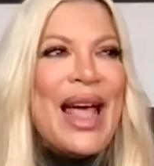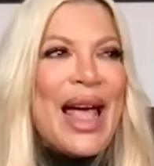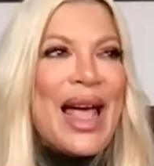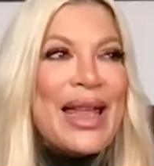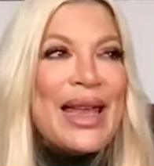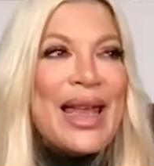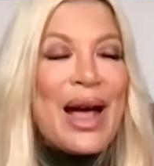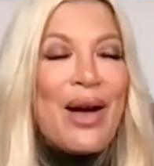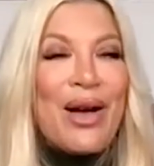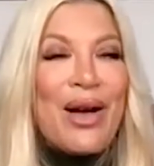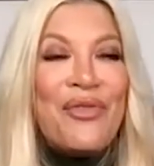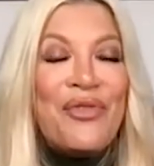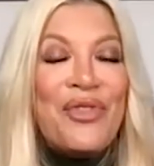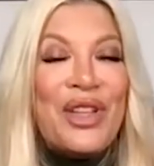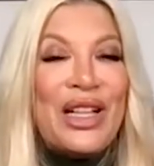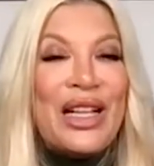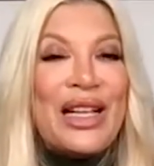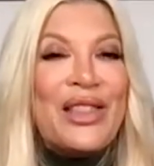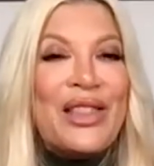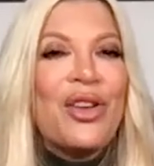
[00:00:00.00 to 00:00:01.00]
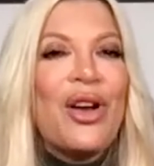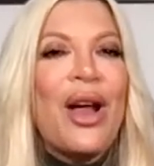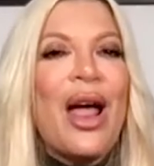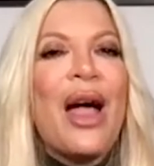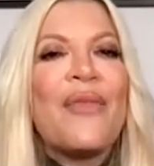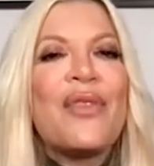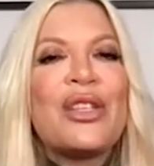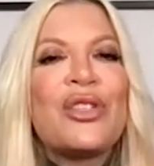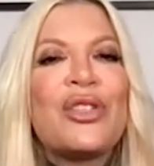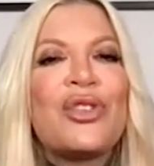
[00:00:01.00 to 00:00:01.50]
And now I feel like they're
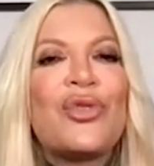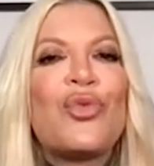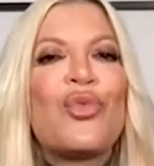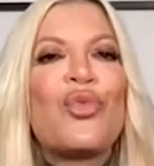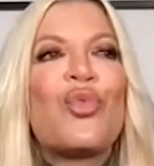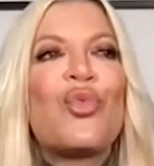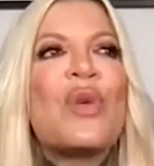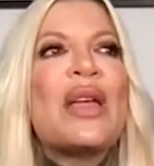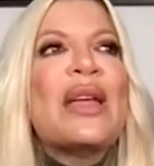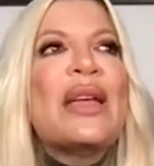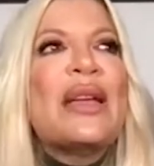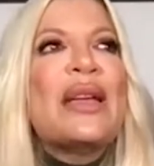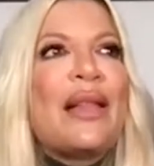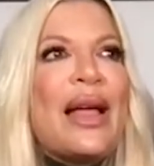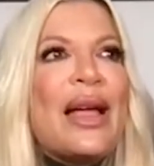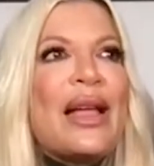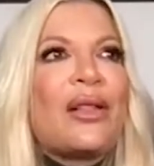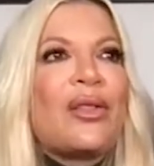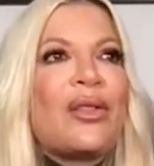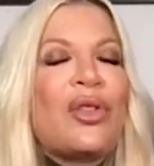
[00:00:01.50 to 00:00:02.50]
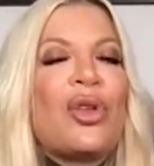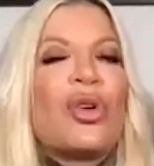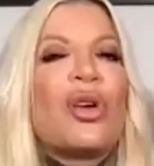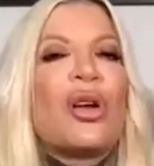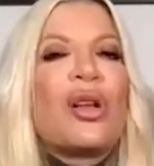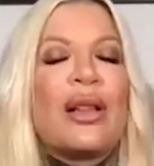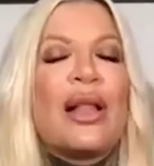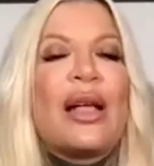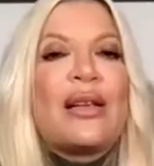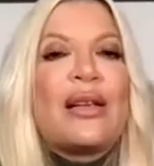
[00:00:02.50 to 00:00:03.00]
having to re like learn
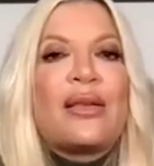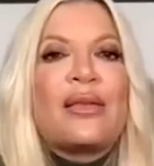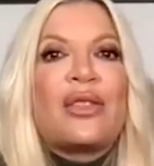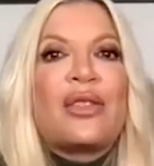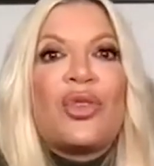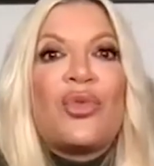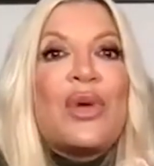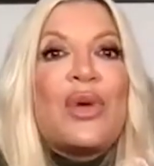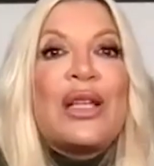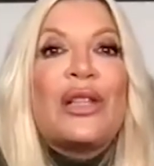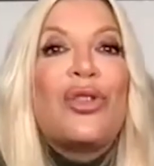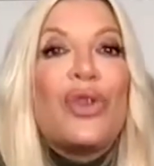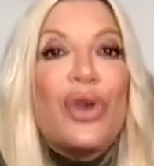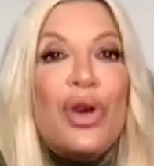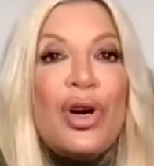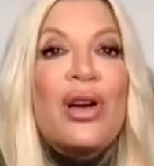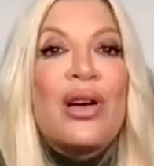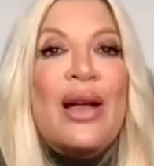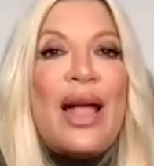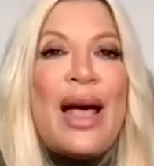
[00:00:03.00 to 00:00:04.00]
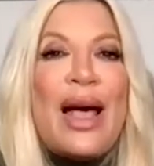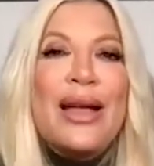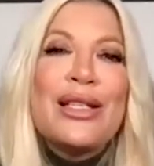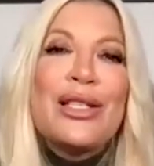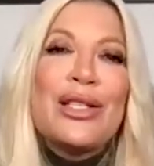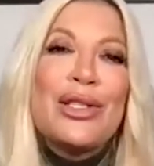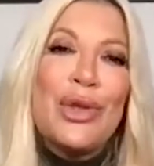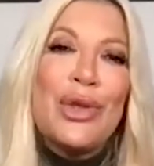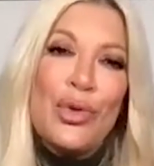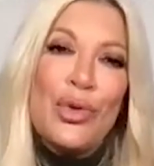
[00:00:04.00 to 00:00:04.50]
like to relearn how to
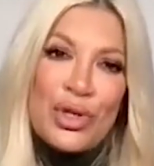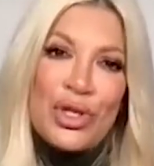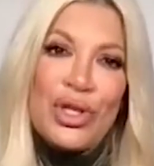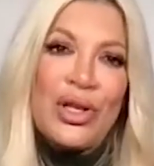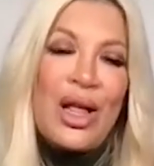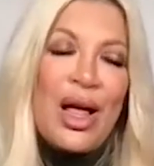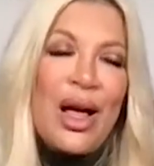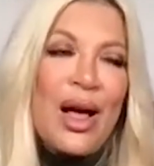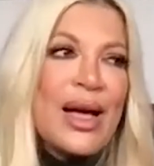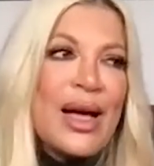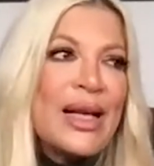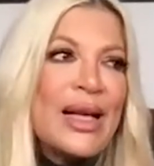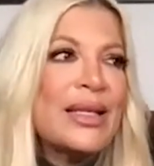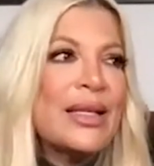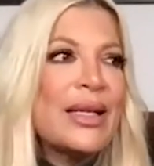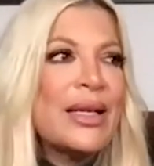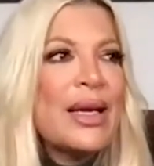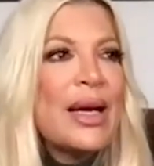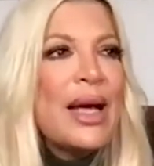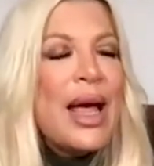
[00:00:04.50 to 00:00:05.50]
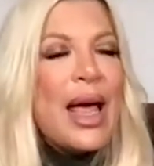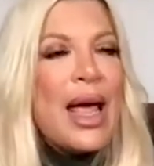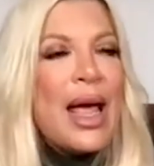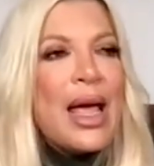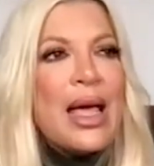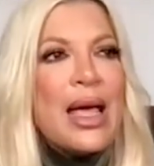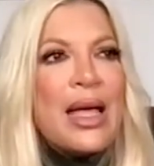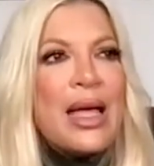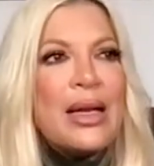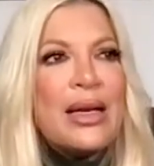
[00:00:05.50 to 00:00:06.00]
socialize
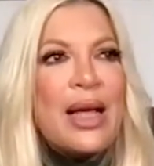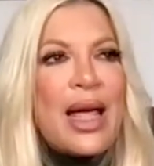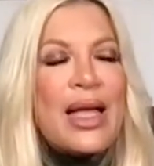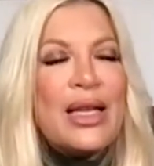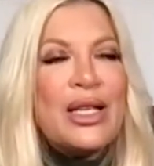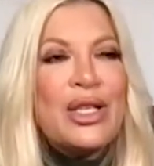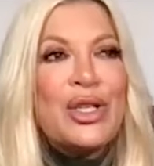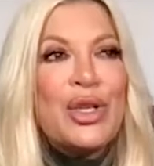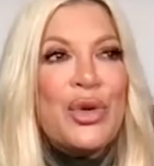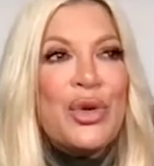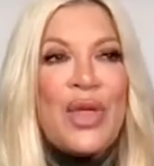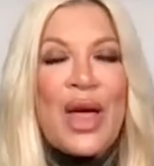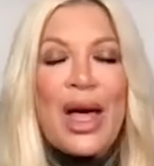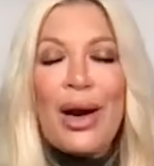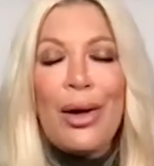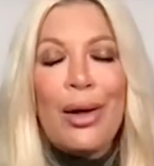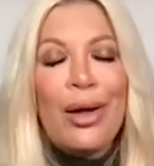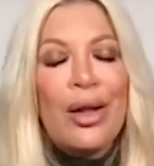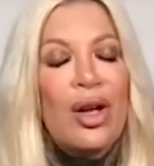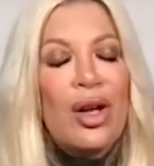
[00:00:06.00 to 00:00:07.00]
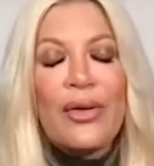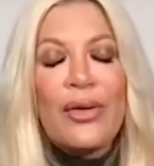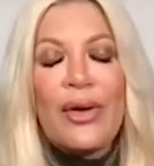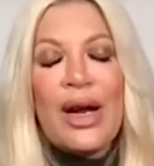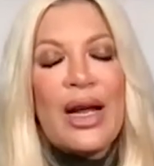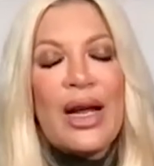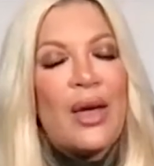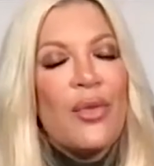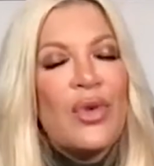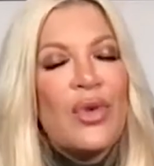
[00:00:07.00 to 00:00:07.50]
and and do that all over
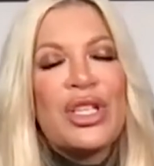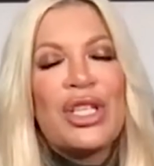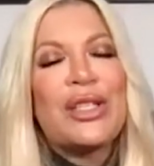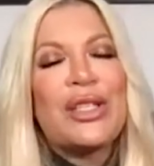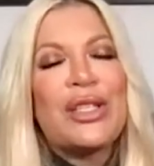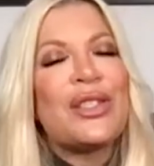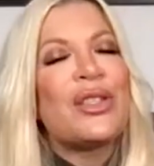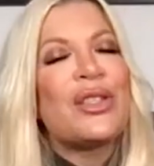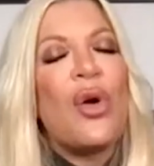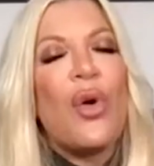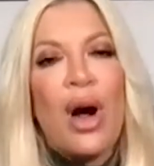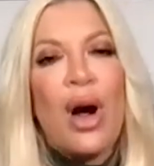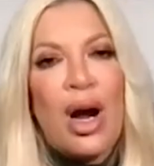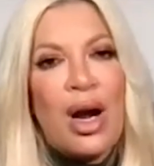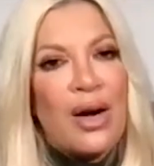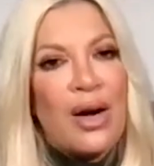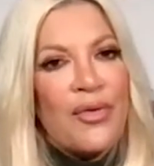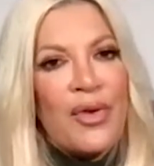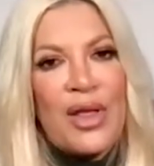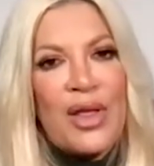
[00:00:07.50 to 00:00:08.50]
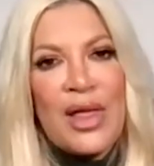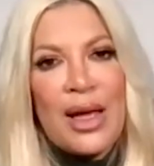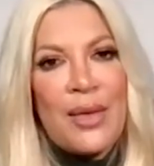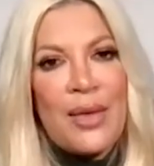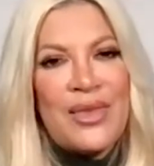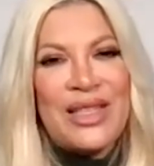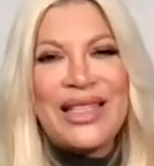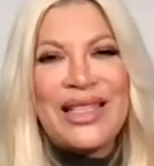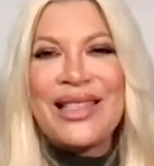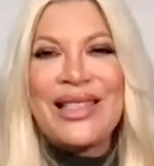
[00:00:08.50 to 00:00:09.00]
again which is so hard for
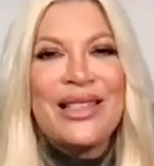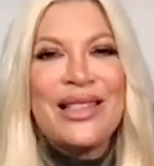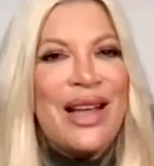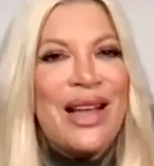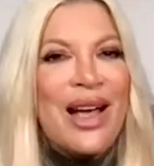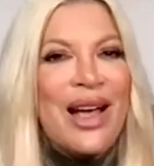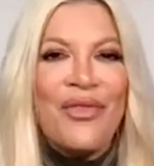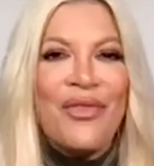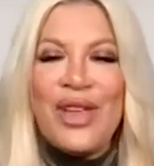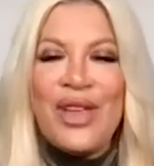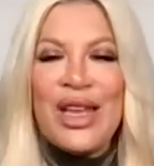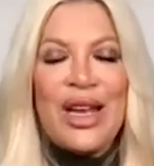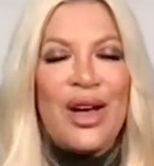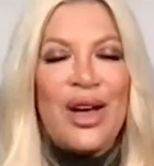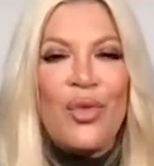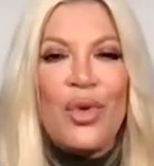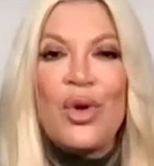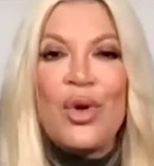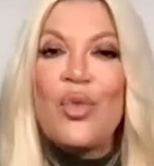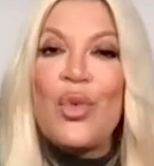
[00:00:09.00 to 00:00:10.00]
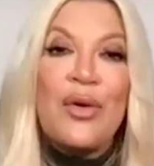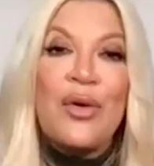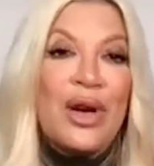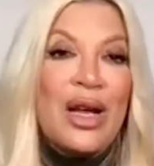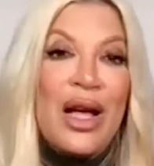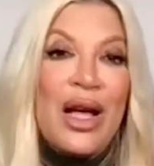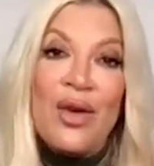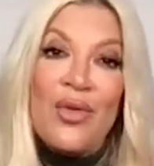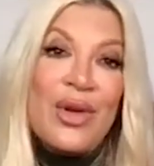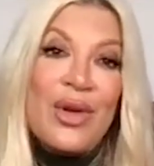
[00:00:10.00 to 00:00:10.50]
them this is stuff you know when we were
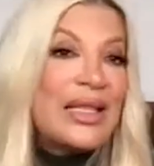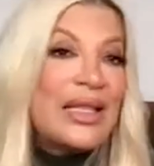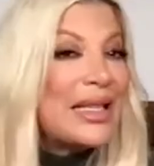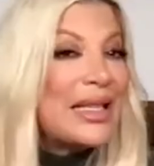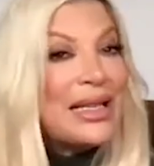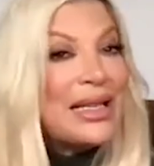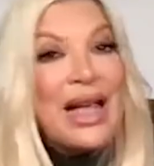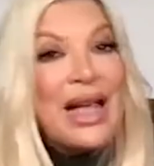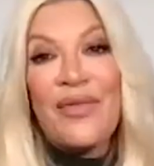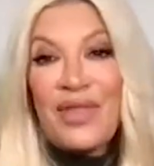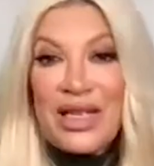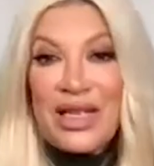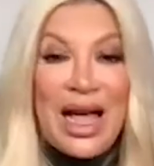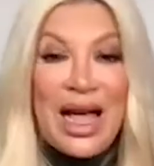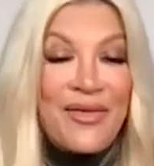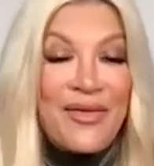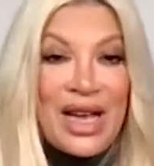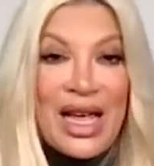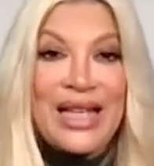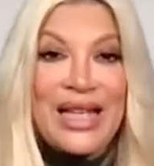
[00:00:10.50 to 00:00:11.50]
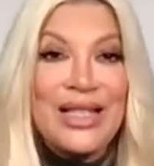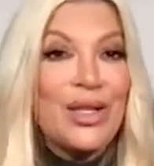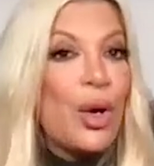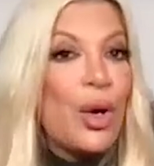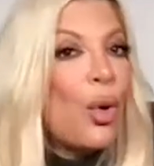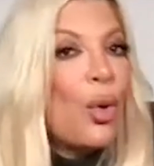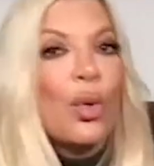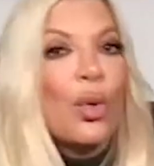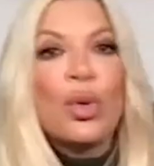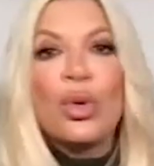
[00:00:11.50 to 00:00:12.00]
young we didn't have to navigate it's
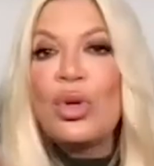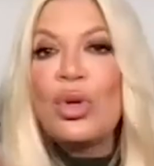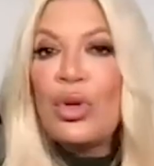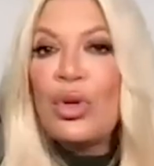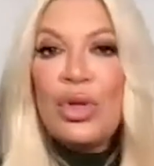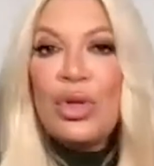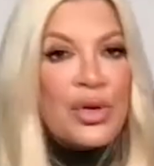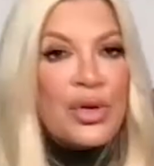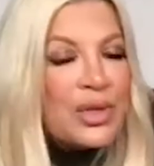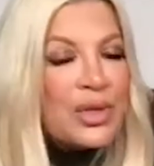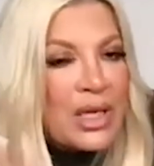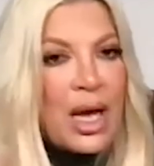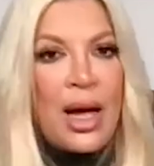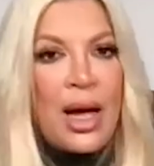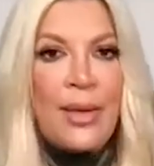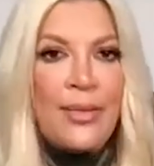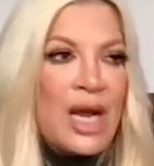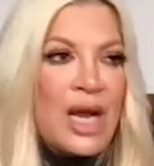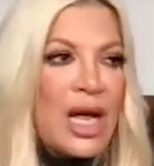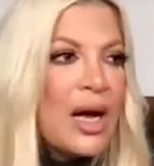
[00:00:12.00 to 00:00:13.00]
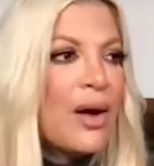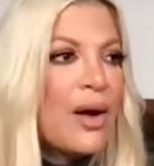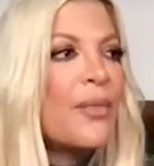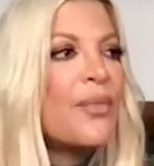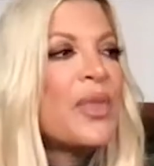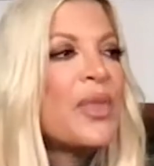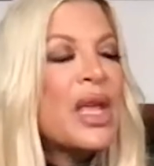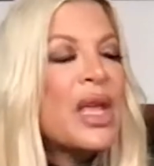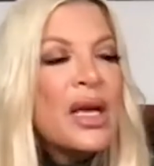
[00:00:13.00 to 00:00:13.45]
a whole new time now